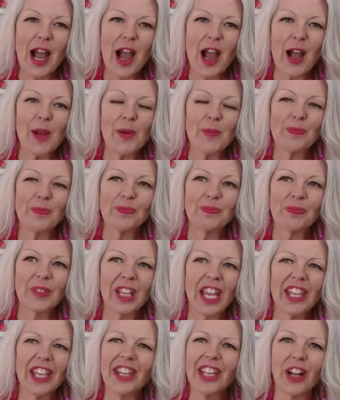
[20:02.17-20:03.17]

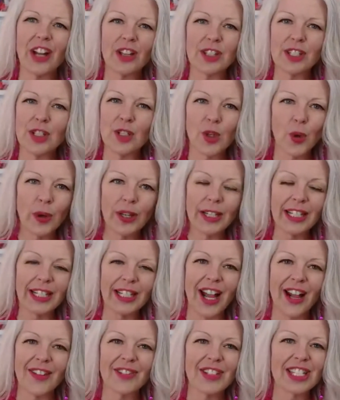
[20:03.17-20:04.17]
And then also
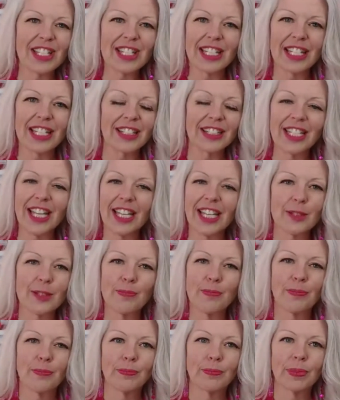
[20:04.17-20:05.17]
quitting, obviously.
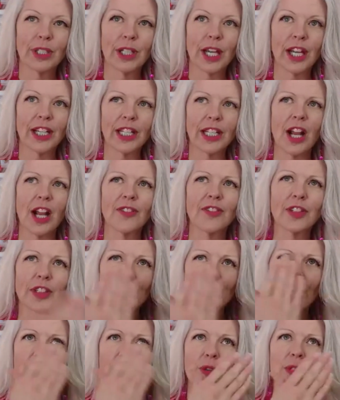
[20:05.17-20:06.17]
That's cutting off
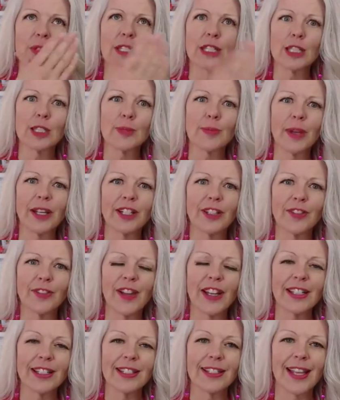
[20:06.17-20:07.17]
your nose to spite your
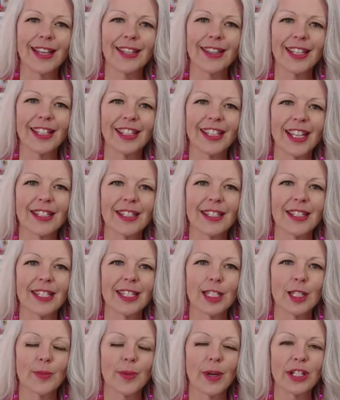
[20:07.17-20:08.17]
face. I think that's the
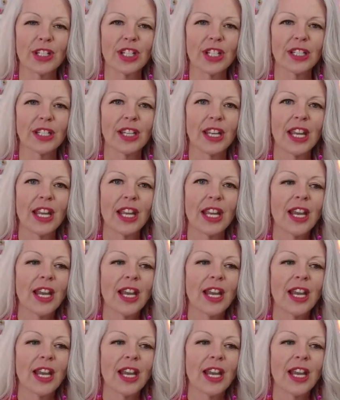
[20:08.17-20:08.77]
expression.